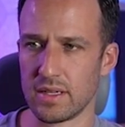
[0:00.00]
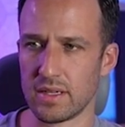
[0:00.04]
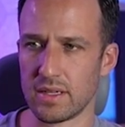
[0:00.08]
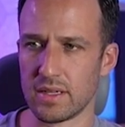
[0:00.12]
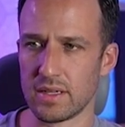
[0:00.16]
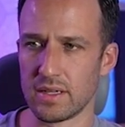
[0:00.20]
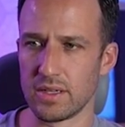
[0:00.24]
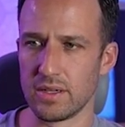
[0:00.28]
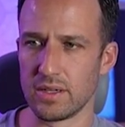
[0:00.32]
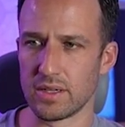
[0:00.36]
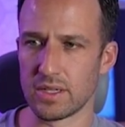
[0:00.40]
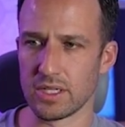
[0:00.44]

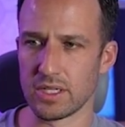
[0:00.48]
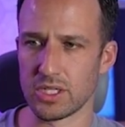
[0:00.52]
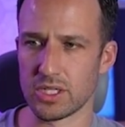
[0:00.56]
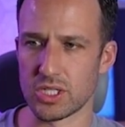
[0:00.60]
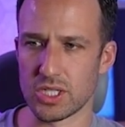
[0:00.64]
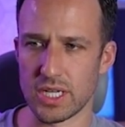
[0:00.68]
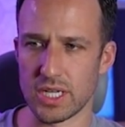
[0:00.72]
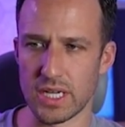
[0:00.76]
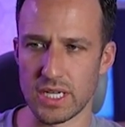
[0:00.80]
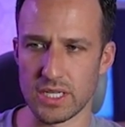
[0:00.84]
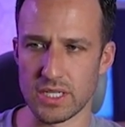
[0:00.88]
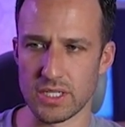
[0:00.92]
you can
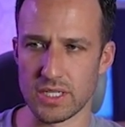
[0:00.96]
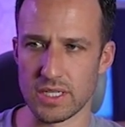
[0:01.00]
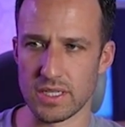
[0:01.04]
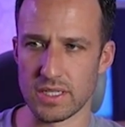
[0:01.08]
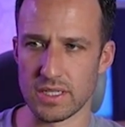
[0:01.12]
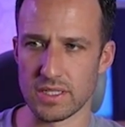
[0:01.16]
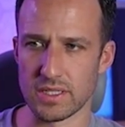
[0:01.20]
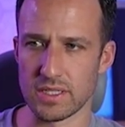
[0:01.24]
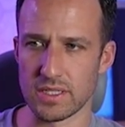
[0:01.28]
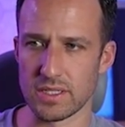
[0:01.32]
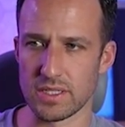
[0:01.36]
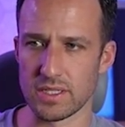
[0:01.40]
change
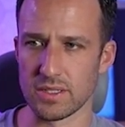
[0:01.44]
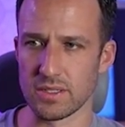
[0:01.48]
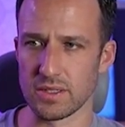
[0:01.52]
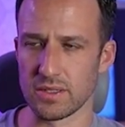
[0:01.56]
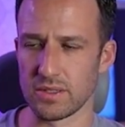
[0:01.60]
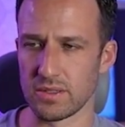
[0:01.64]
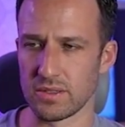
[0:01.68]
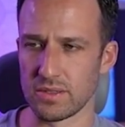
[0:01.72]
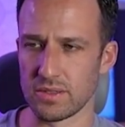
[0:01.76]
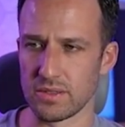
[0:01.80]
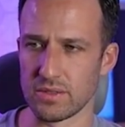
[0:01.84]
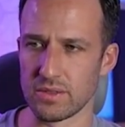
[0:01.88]
this
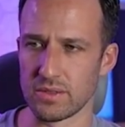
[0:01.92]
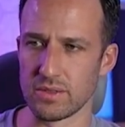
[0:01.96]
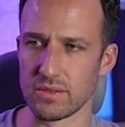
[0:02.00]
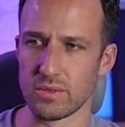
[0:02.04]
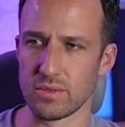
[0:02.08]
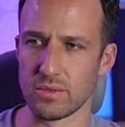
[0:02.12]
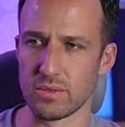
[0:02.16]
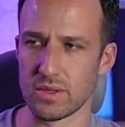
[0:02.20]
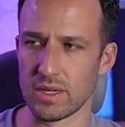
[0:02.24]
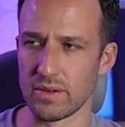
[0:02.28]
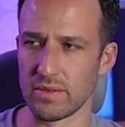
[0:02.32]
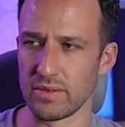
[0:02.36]
to
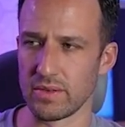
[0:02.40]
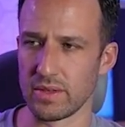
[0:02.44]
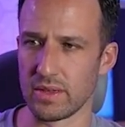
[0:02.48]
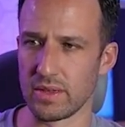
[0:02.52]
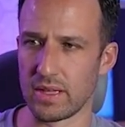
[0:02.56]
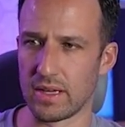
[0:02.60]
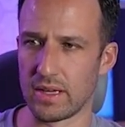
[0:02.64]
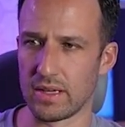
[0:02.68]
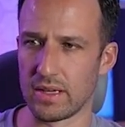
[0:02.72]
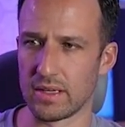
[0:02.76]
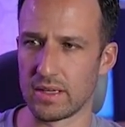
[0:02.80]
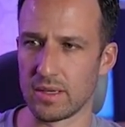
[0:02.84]
whatever you'd
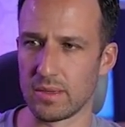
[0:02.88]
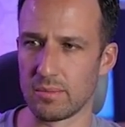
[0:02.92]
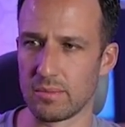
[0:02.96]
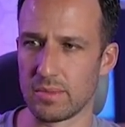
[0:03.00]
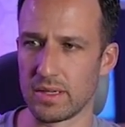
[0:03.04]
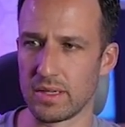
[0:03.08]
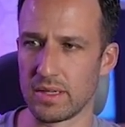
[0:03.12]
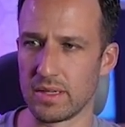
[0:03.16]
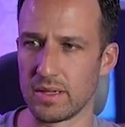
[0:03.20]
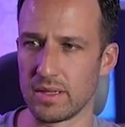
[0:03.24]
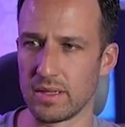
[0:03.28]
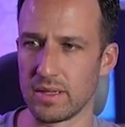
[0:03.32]
like,
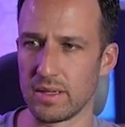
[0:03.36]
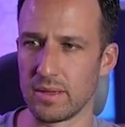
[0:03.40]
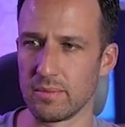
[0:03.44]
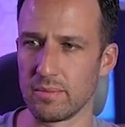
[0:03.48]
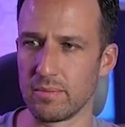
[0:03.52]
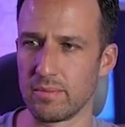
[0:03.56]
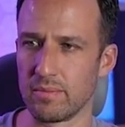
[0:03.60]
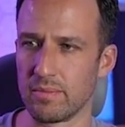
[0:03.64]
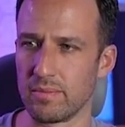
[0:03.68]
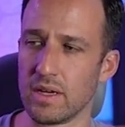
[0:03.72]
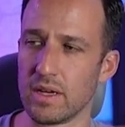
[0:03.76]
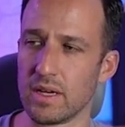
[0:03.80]
company
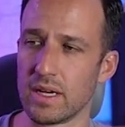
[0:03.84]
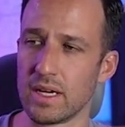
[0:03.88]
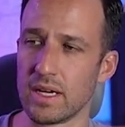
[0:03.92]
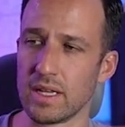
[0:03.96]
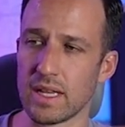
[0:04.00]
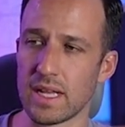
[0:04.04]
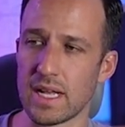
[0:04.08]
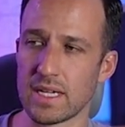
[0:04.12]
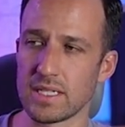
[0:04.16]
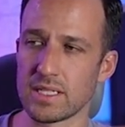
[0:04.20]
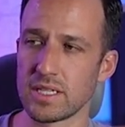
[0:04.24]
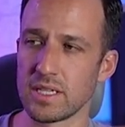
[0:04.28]
name. And
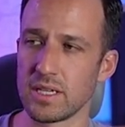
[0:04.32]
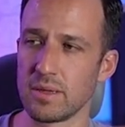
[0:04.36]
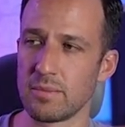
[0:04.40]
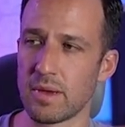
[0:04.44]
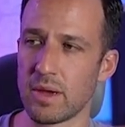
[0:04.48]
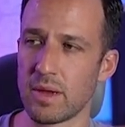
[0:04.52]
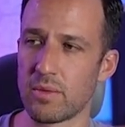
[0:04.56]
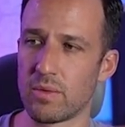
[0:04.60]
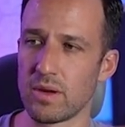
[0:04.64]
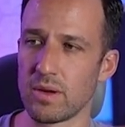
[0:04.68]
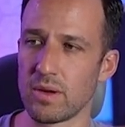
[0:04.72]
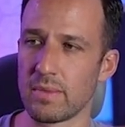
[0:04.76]
lastly, you
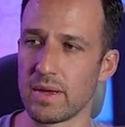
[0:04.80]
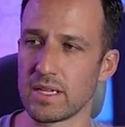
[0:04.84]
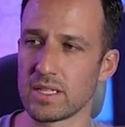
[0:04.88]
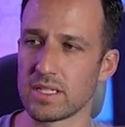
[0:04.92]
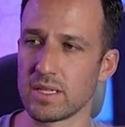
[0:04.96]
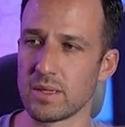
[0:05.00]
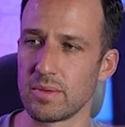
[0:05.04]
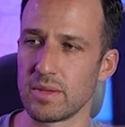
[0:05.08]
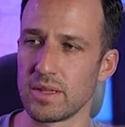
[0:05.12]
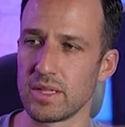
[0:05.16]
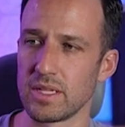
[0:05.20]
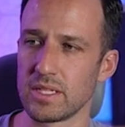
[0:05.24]
may want to make
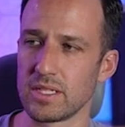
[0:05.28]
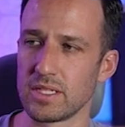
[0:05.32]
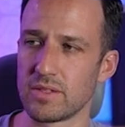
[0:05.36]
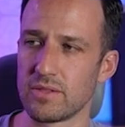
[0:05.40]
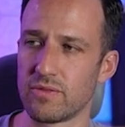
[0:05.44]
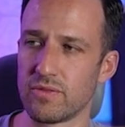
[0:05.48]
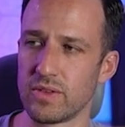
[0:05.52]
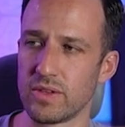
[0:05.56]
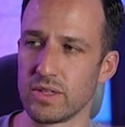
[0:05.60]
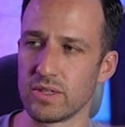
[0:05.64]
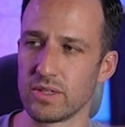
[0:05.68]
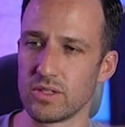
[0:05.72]
some of these
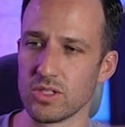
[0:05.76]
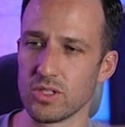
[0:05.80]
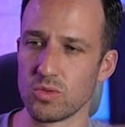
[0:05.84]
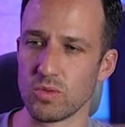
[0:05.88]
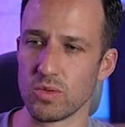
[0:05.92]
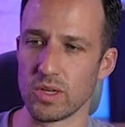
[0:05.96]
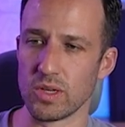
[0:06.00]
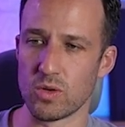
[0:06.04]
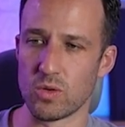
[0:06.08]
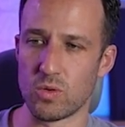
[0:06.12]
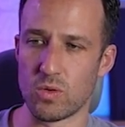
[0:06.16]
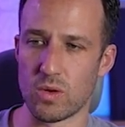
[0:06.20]
fields
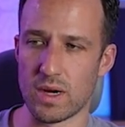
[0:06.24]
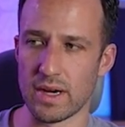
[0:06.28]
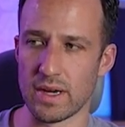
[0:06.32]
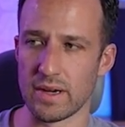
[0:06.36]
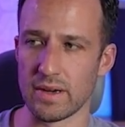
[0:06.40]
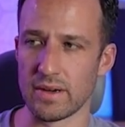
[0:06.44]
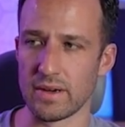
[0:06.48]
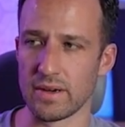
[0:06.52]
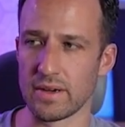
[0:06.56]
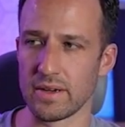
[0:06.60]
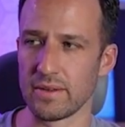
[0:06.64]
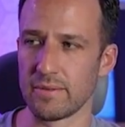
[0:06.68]

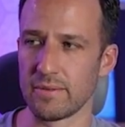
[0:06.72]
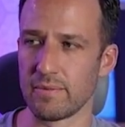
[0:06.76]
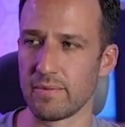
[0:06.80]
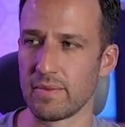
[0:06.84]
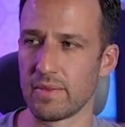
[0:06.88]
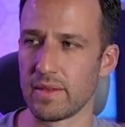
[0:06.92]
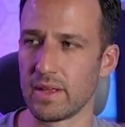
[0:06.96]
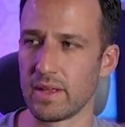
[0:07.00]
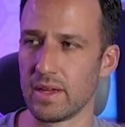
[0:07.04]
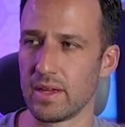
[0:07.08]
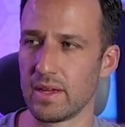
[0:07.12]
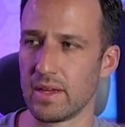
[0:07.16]
required.
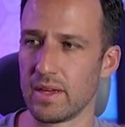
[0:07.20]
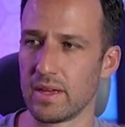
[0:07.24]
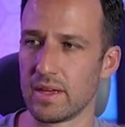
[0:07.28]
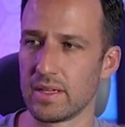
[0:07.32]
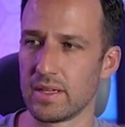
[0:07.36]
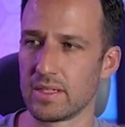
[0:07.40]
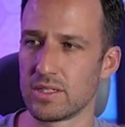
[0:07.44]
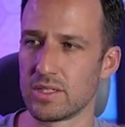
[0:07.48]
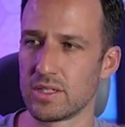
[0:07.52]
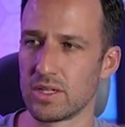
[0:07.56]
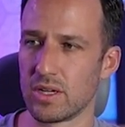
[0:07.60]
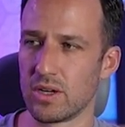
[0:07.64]

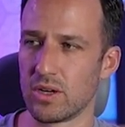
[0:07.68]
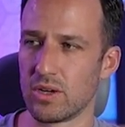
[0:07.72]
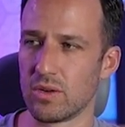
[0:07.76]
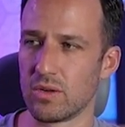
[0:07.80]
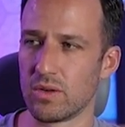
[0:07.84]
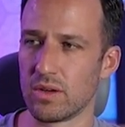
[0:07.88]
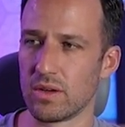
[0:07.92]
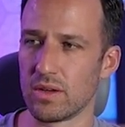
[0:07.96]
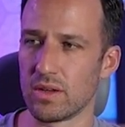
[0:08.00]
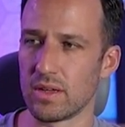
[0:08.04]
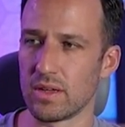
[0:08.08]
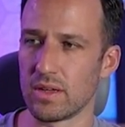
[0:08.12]

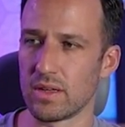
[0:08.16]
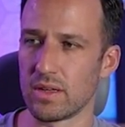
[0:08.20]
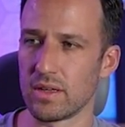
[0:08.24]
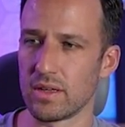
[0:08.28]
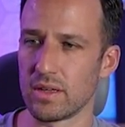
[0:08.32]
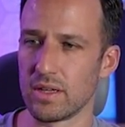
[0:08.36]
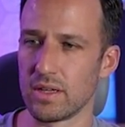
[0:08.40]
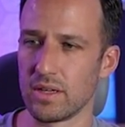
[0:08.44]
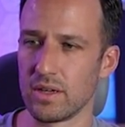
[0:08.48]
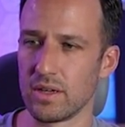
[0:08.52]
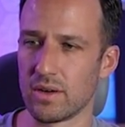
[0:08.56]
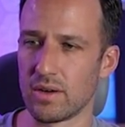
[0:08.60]
So,
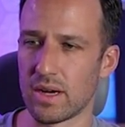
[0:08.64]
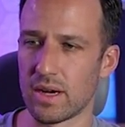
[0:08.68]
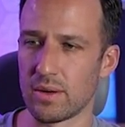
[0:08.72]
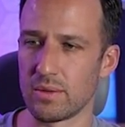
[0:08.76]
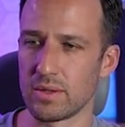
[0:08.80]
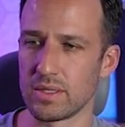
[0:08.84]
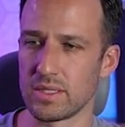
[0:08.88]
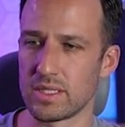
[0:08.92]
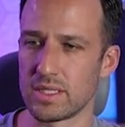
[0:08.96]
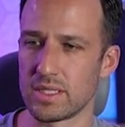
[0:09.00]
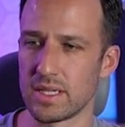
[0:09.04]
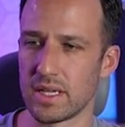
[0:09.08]
I
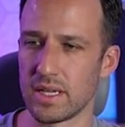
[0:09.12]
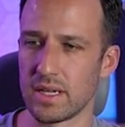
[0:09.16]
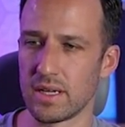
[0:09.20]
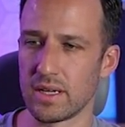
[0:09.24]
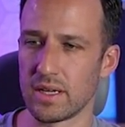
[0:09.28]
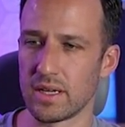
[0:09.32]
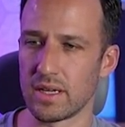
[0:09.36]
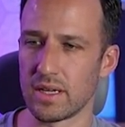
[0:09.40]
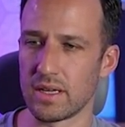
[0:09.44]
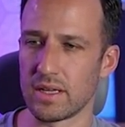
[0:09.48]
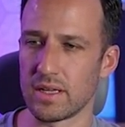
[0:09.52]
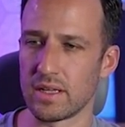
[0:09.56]
would
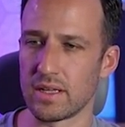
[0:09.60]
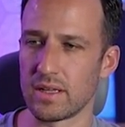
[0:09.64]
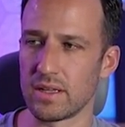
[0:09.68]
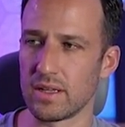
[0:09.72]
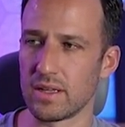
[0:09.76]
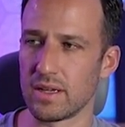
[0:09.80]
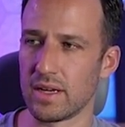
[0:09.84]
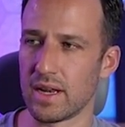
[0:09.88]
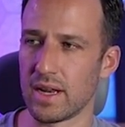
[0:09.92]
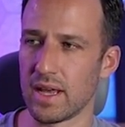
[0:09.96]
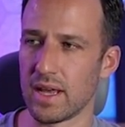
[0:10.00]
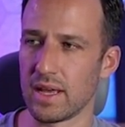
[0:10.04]
say
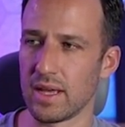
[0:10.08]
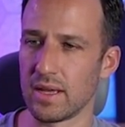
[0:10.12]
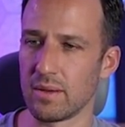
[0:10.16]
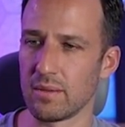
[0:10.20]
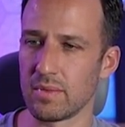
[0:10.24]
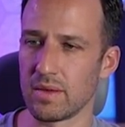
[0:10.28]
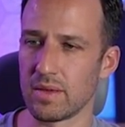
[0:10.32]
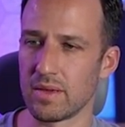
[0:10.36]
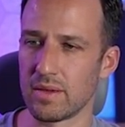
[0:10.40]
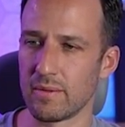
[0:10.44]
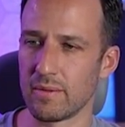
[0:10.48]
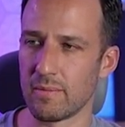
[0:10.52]

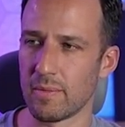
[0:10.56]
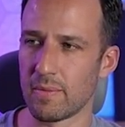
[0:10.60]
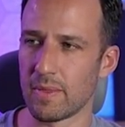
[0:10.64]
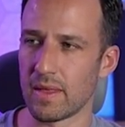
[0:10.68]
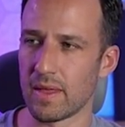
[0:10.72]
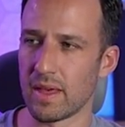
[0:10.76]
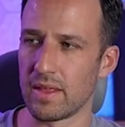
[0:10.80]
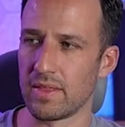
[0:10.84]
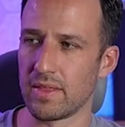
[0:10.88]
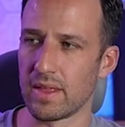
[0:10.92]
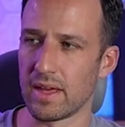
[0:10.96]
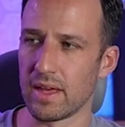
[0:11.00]
name
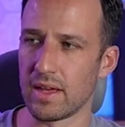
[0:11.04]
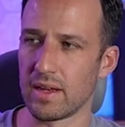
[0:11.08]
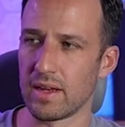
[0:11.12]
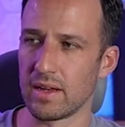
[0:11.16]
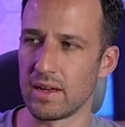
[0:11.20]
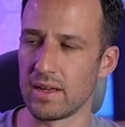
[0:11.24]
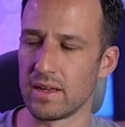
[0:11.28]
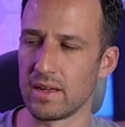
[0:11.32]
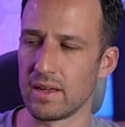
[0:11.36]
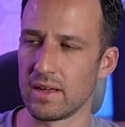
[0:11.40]
and then